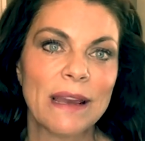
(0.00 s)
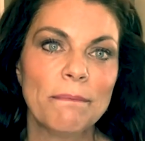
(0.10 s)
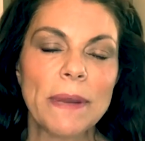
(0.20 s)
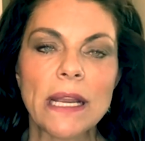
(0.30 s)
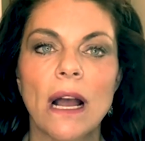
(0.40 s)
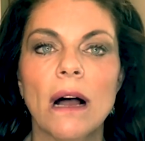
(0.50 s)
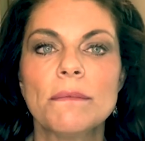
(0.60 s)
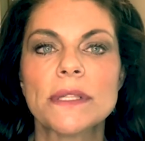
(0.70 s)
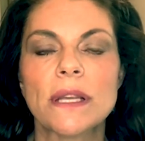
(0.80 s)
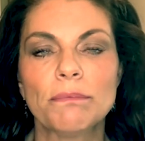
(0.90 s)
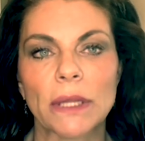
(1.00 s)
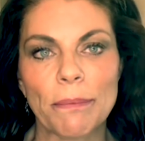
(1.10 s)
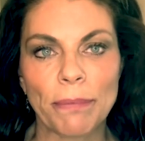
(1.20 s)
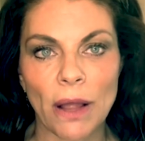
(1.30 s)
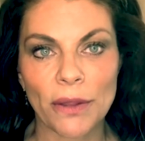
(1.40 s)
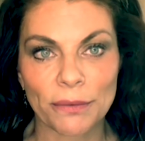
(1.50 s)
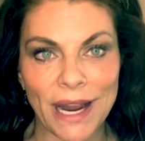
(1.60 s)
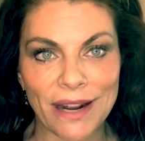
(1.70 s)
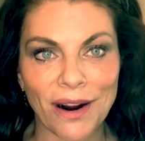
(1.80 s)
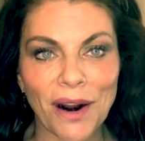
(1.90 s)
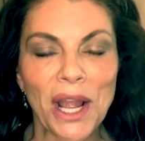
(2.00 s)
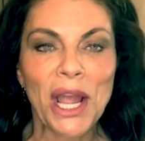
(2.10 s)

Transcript: becomes the blip on the radar,